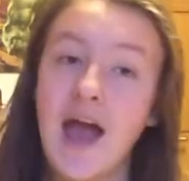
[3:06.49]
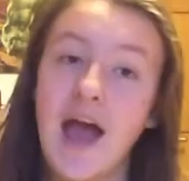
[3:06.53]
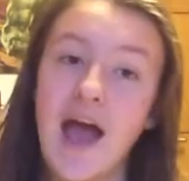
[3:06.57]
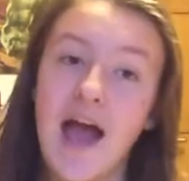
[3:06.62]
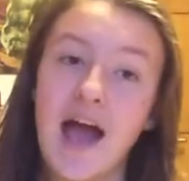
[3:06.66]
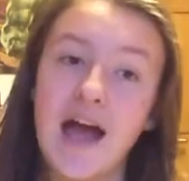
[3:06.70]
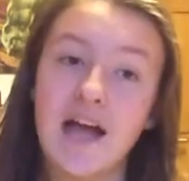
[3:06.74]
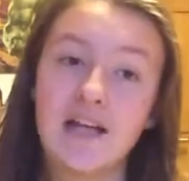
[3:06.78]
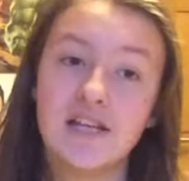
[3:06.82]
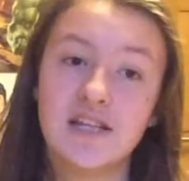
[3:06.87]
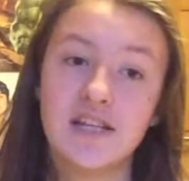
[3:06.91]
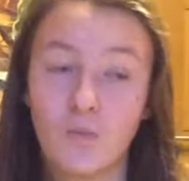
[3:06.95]

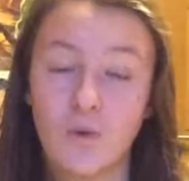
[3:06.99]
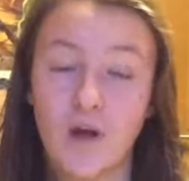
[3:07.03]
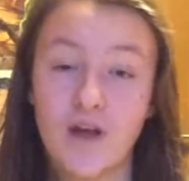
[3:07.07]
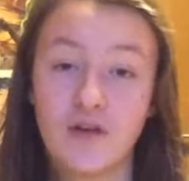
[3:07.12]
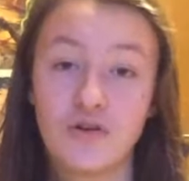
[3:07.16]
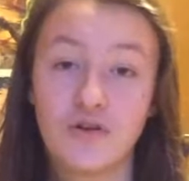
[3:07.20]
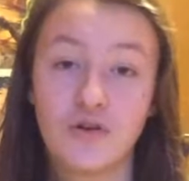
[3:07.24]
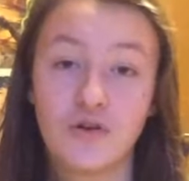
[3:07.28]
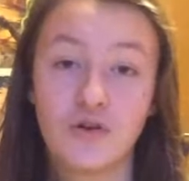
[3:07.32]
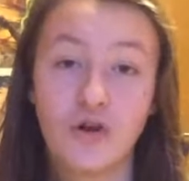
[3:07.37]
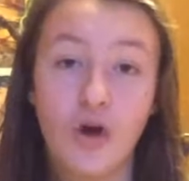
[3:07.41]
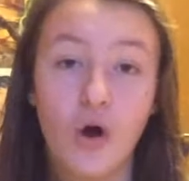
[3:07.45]
and when
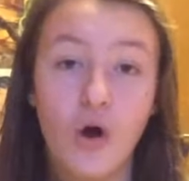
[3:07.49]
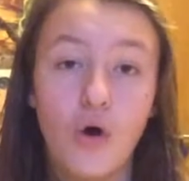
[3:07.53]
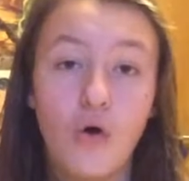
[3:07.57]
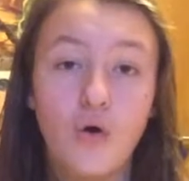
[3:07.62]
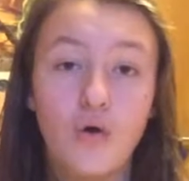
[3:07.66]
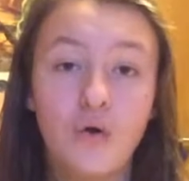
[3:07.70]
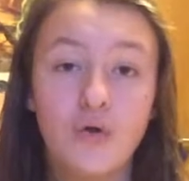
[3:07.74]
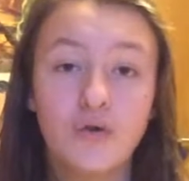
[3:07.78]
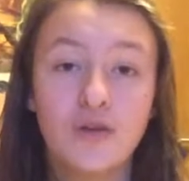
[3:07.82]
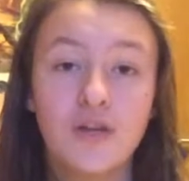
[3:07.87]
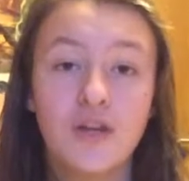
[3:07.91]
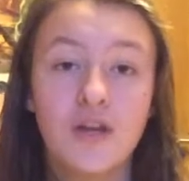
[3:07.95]
you're
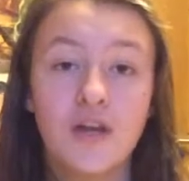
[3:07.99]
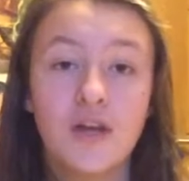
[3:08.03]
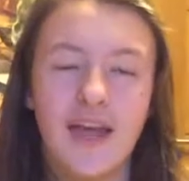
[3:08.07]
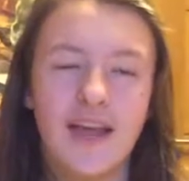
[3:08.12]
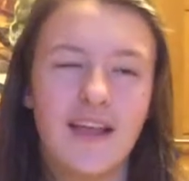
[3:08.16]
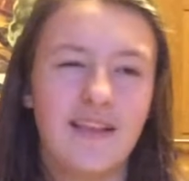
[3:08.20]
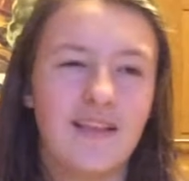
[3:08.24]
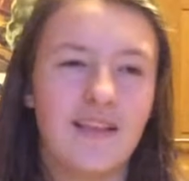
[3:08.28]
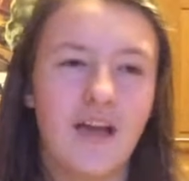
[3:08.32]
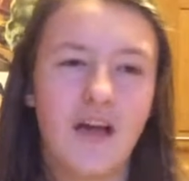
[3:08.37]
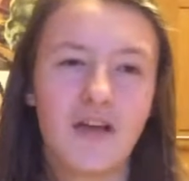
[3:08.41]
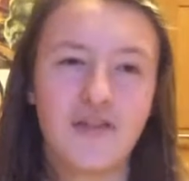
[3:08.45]
cold
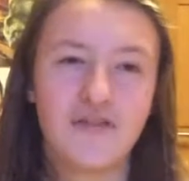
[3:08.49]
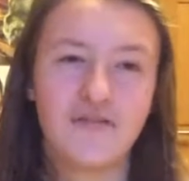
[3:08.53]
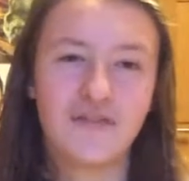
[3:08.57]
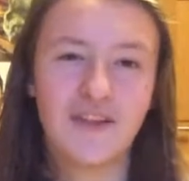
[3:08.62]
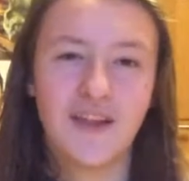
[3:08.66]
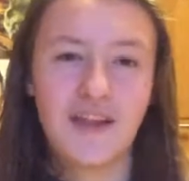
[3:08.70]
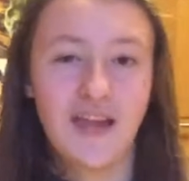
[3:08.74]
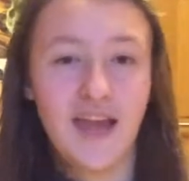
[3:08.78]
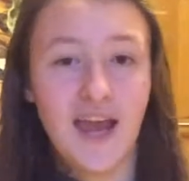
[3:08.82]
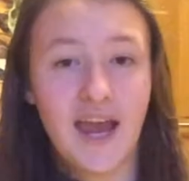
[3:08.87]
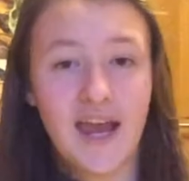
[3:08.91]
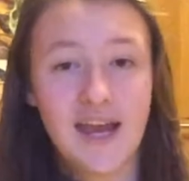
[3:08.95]
it lasts for
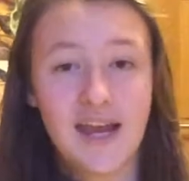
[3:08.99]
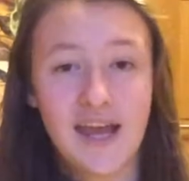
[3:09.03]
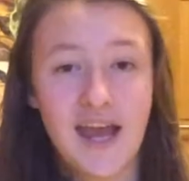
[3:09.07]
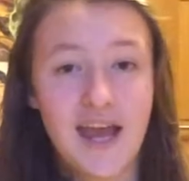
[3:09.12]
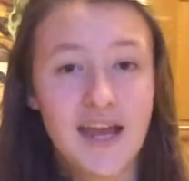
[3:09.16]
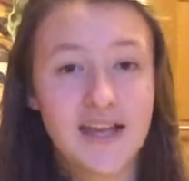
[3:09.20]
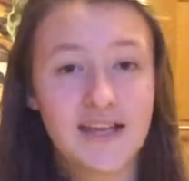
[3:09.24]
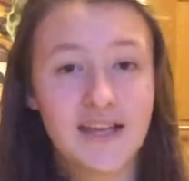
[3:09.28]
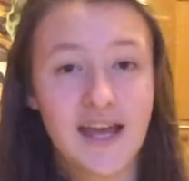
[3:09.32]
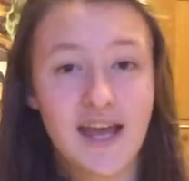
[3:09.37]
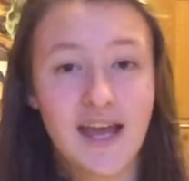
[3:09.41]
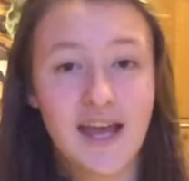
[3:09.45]
like
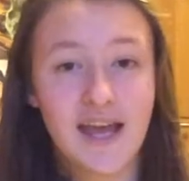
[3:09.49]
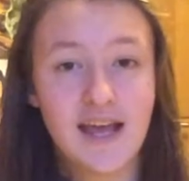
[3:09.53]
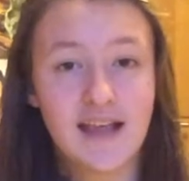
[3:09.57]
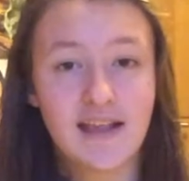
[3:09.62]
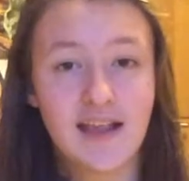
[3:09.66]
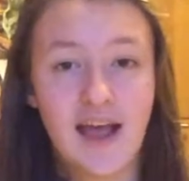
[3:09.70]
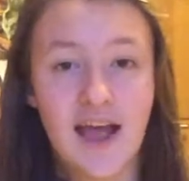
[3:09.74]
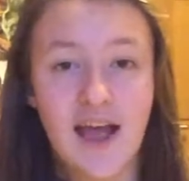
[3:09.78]
88 days,